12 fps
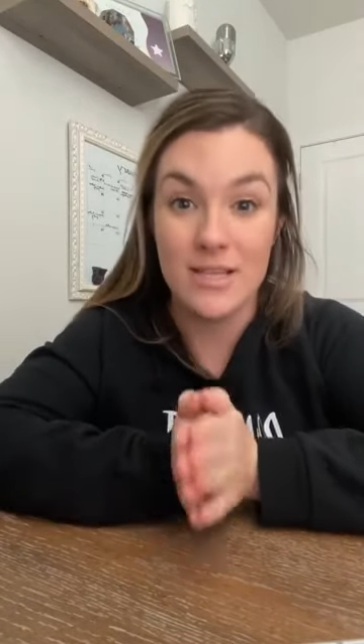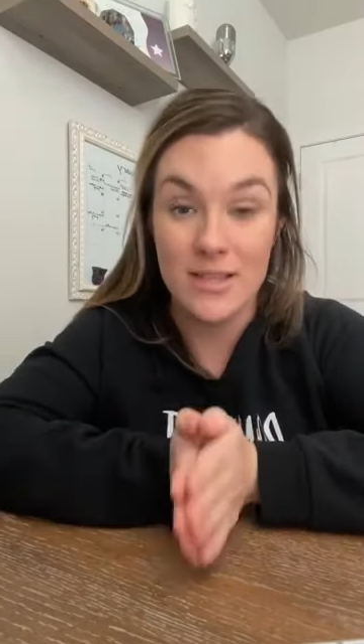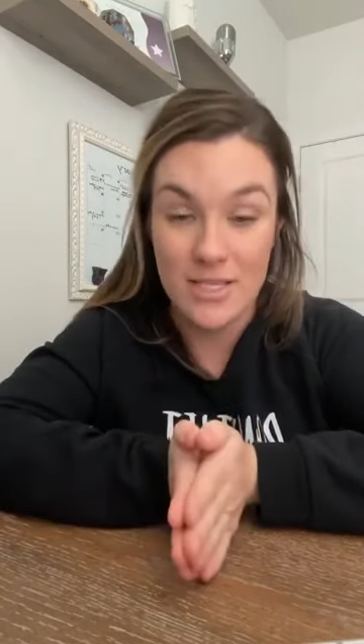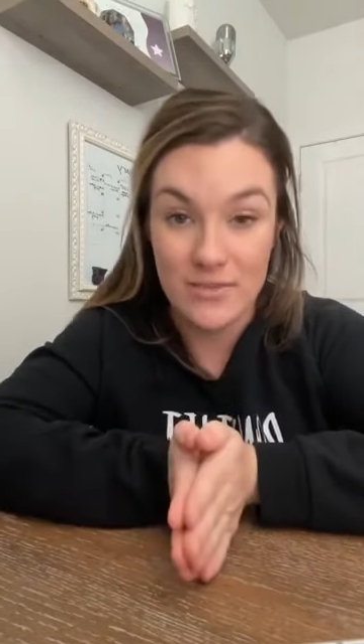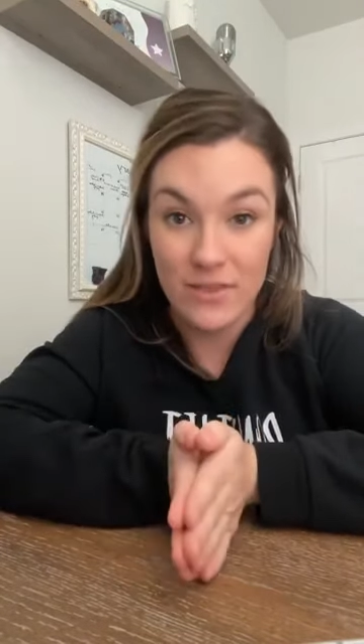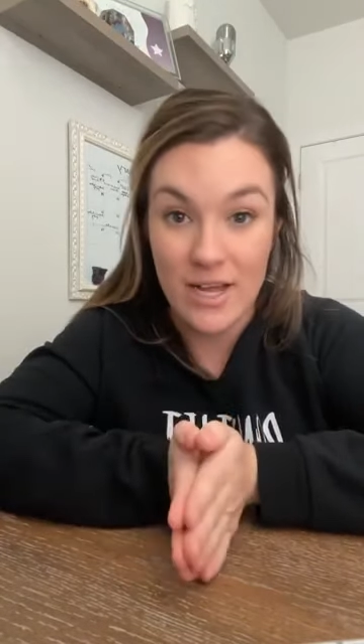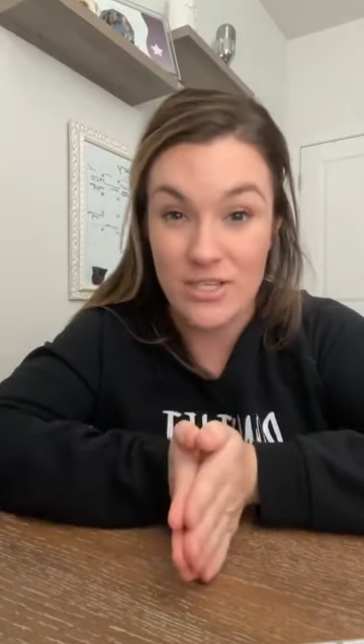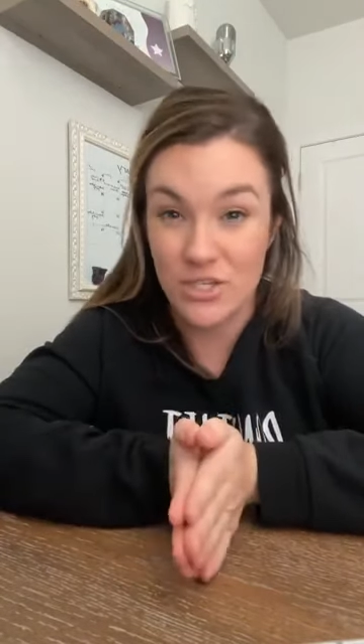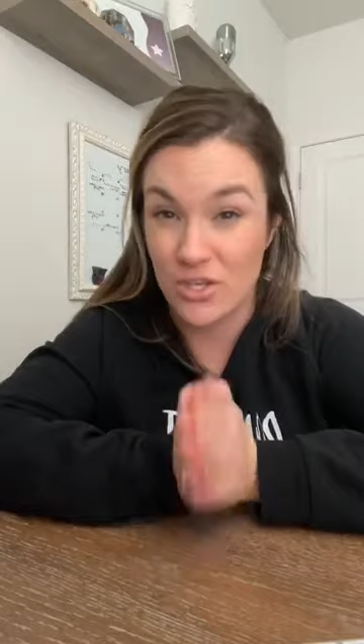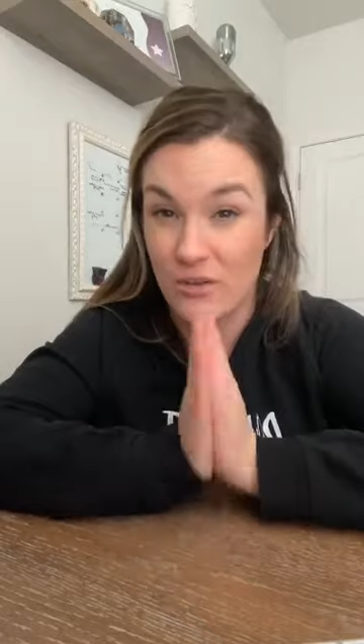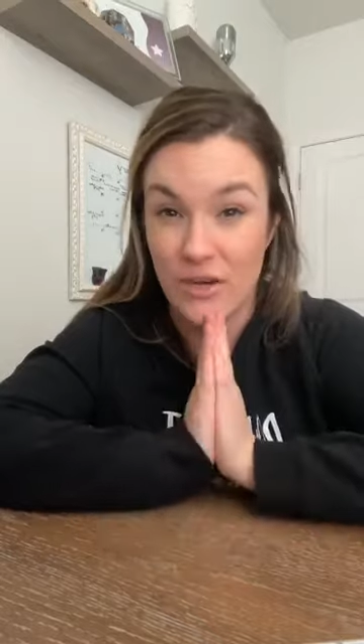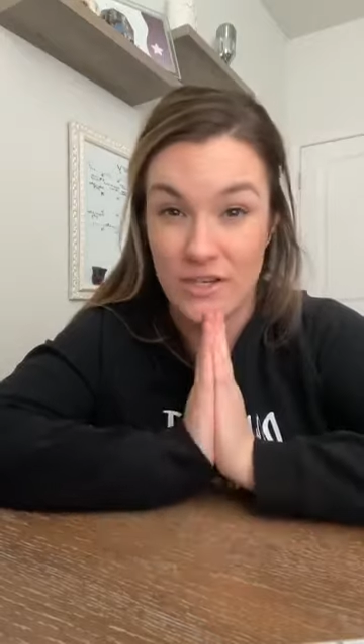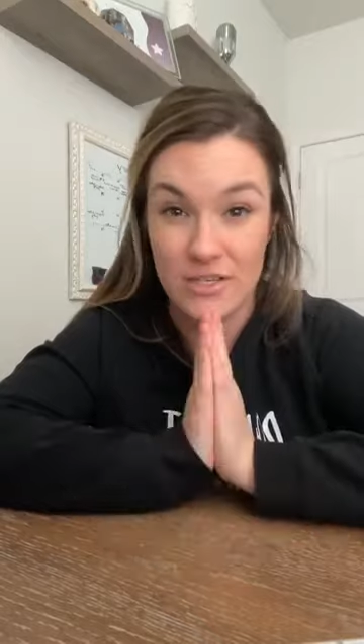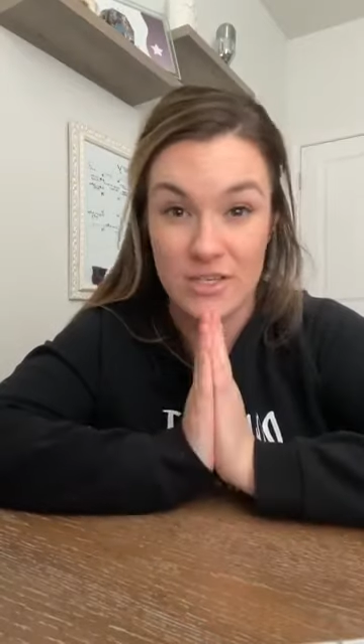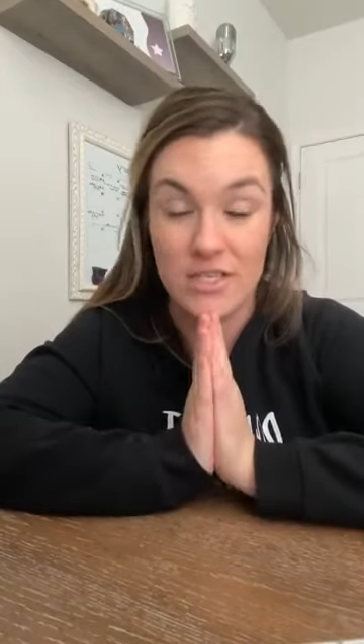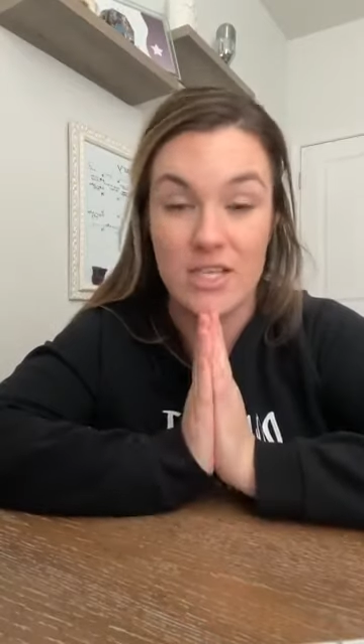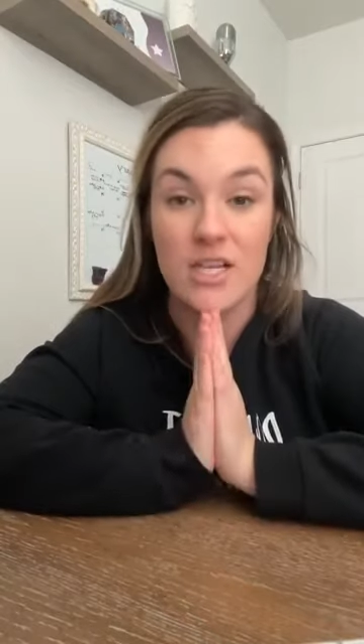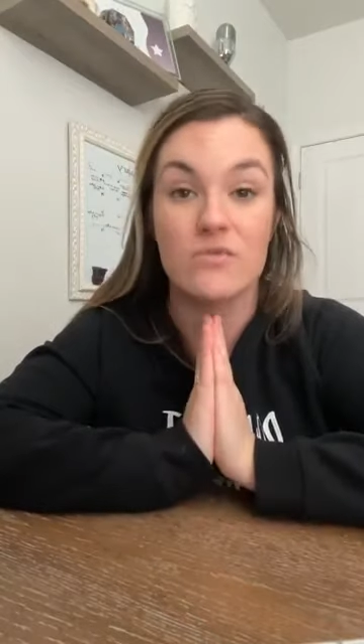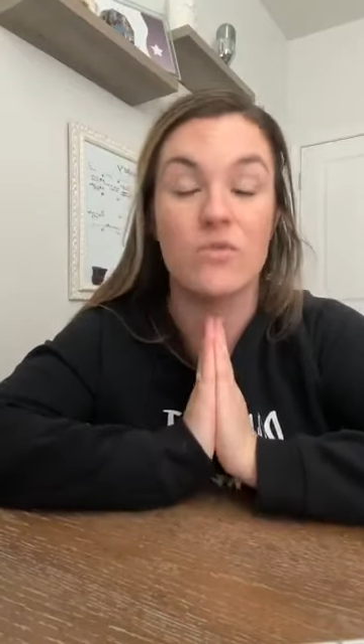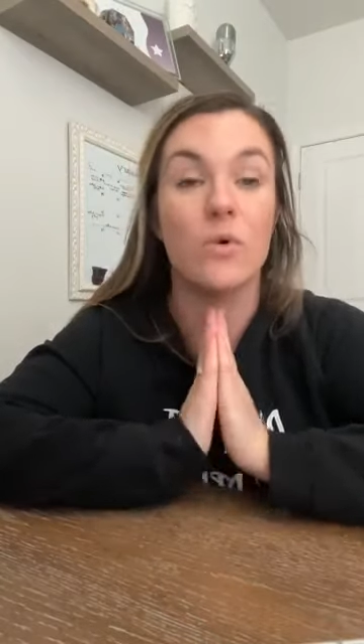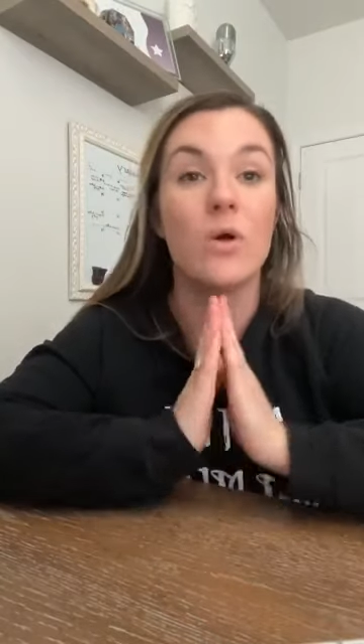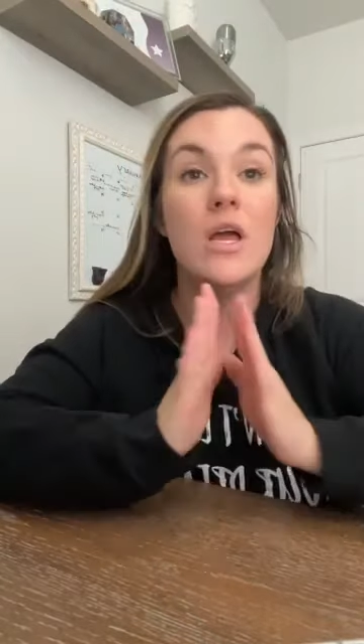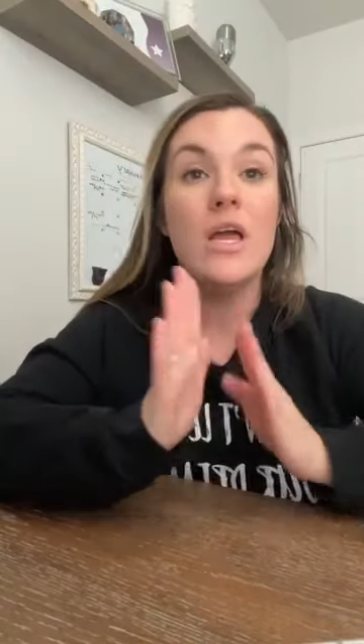this flash sale very successful.